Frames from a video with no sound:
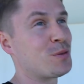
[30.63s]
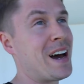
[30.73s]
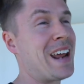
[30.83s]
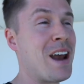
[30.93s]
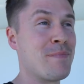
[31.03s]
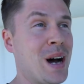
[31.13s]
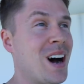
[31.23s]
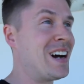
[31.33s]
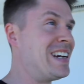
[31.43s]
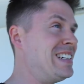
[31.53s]
We had hen
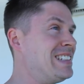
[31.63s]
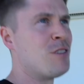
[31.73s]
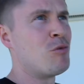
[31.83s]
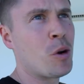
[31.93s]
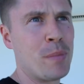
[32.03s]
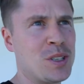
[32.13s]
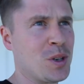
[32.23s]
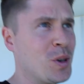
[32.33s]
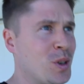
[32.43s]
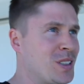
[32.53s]
parties, rugby
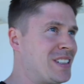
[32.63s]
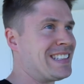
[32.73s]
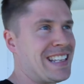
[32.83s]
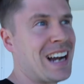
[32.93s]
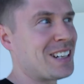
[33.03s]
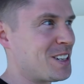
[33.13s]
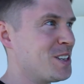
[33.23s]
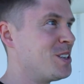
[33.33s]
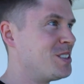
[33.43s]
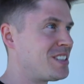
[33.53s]
tours, stag
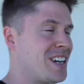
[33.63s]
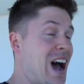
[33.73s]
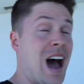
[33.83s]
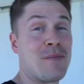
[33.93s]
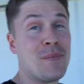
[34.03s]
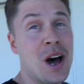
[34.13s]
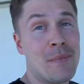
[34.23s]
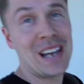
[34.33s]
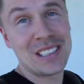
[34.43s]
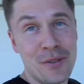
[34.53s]
doos. I had
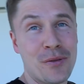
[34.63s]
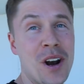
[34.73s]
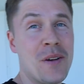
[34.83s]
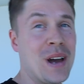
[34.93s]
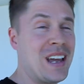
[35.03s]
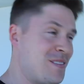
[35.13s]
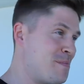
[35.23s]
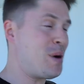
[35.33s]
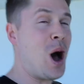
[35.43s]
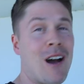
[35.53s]
mermaids in front of me,
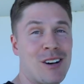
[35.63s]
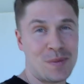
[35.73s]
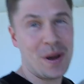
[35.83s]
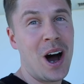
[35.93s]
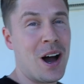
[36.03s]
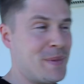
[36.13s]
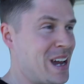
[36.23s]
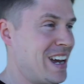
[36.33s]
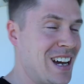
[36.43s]
pirates behind me.